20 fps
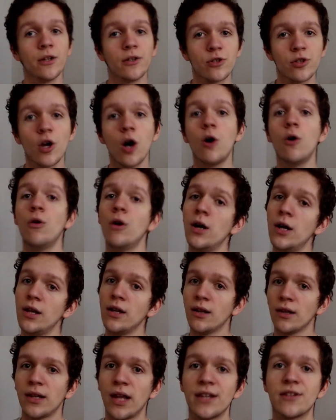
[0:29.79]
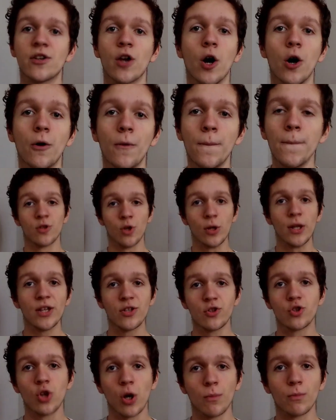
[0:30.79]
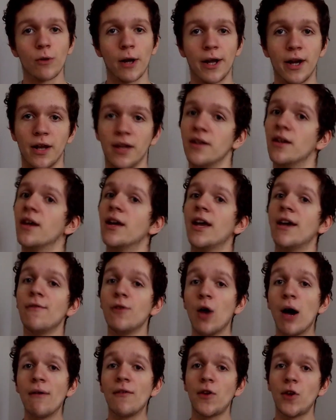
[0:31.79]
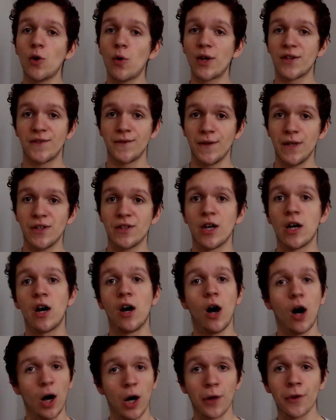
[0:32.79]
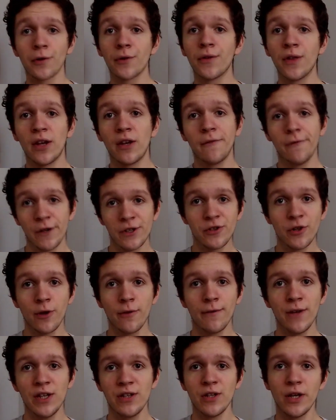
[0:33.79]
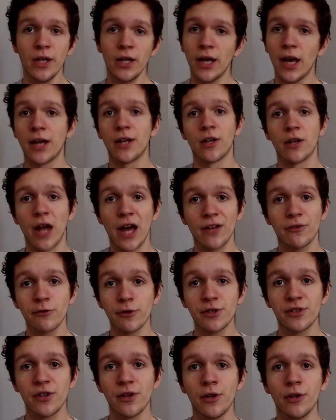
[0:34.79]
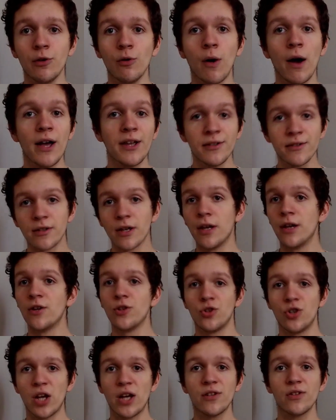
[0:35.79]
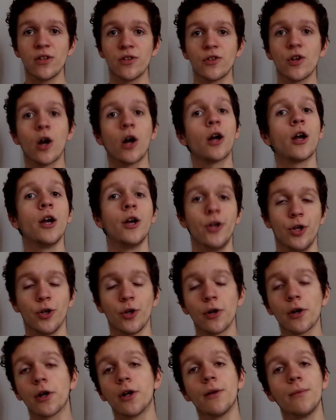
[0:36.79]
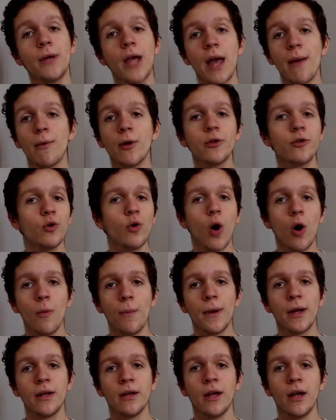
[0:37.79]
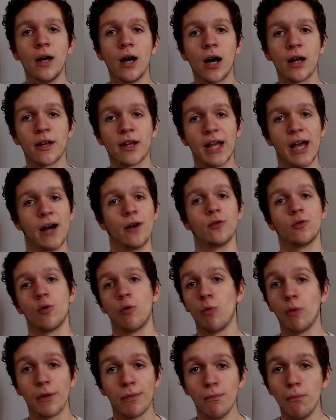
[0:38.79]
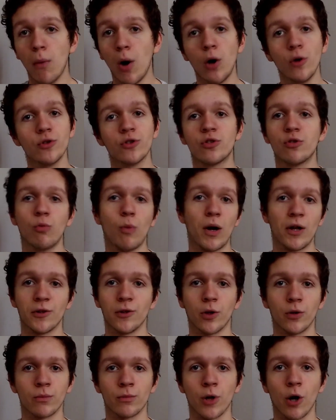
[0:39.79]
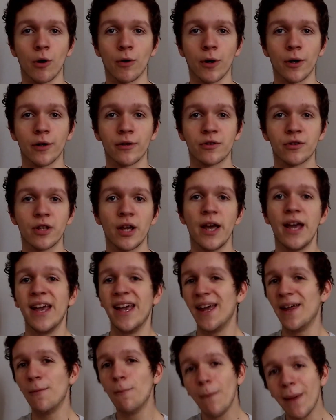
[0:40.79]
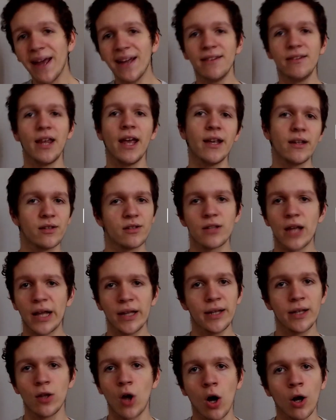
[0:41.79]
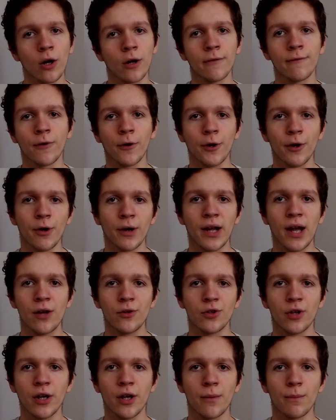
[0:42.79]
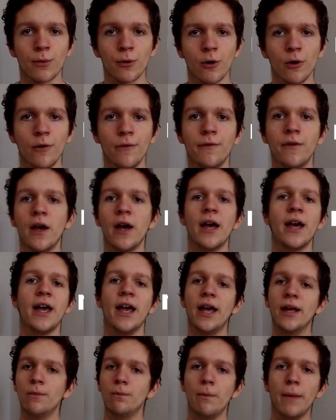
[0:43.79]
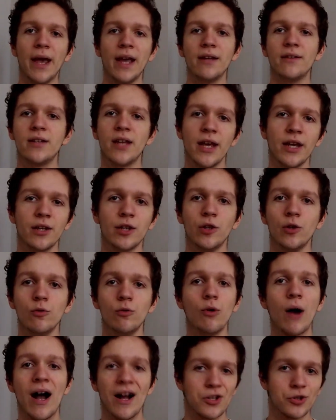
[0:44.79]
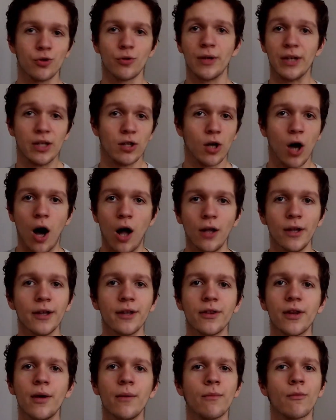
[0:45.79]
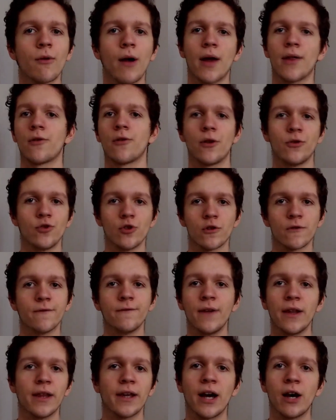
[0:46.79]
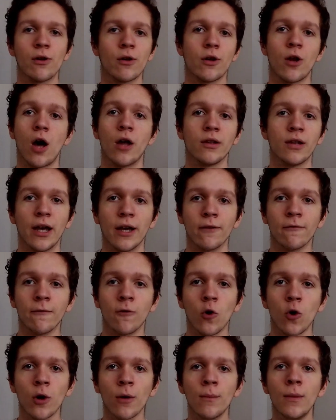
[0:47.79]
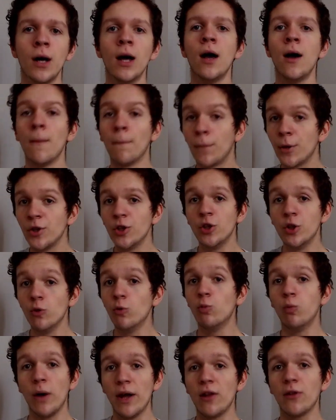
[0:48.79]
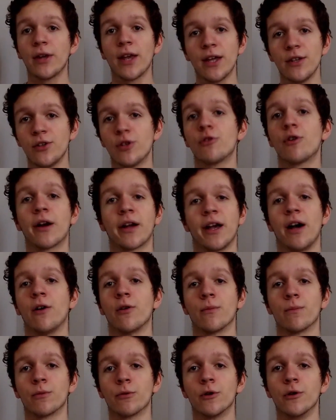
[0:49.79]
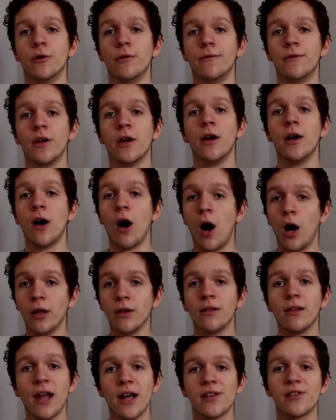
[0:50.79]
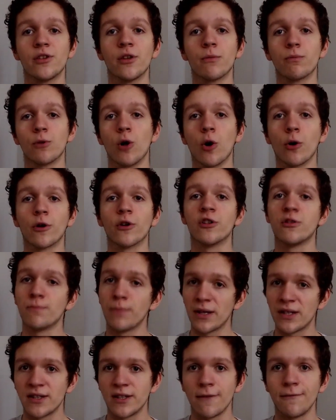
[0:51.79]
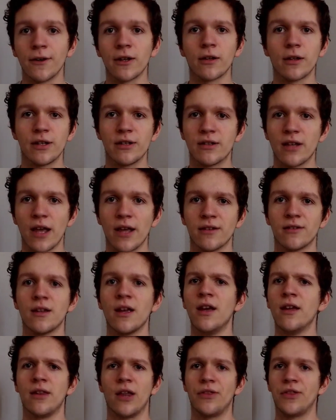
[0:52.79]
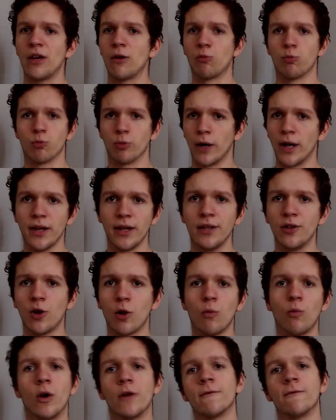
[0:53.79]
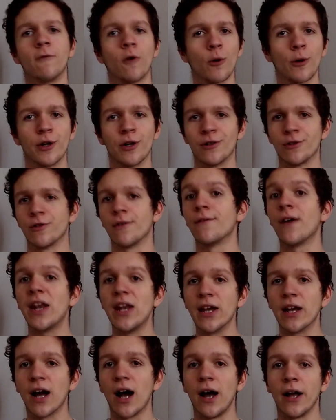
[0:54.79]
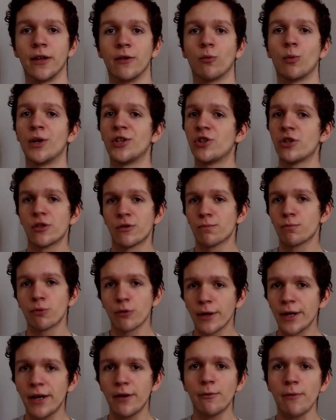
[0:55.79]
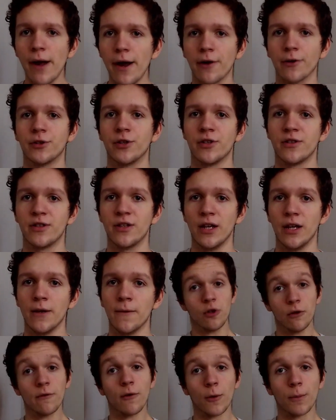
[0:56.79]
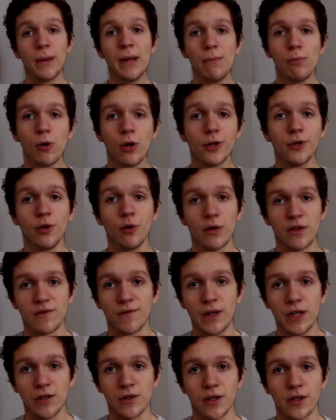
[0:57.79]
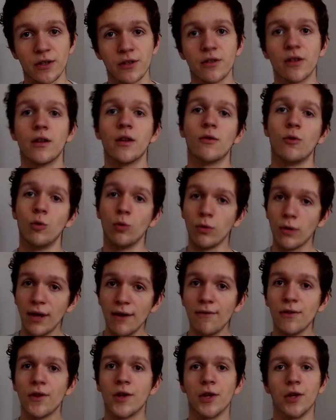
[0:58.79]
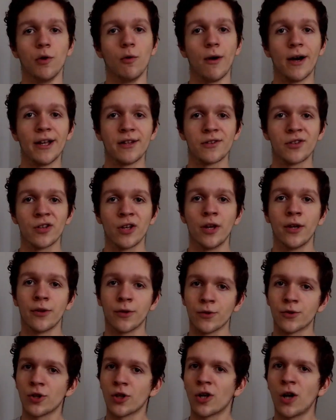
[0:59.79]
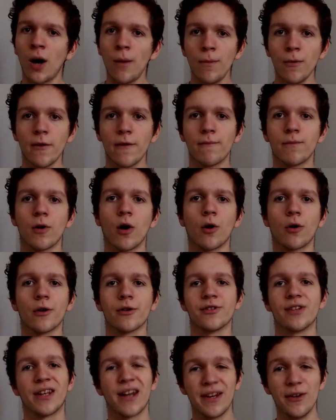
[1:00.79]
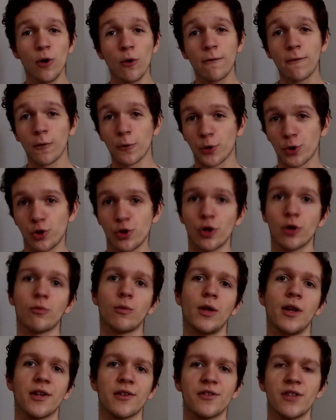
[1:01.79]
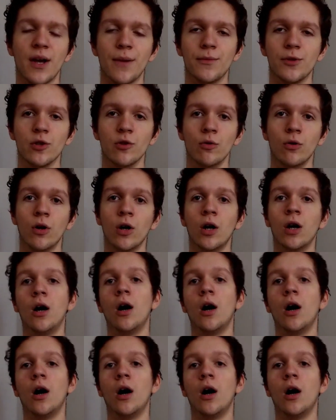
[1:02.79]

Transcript: So let's go. So let's jump right in. If you have a US visa other than a visitor visa and an address in the US, chances are you're going to be able to open an account with most well-known brokers. It may take slightly longer for your account to get approved. It may take you actually calling them rather than just filling out an online form, but you will get your account approved unless the broker specifically says that they really don't want foreigners of any kind, which is pretty rare to see. So for people on US visas who live in the US, there's a couple of brokers that I know for sure will accept you.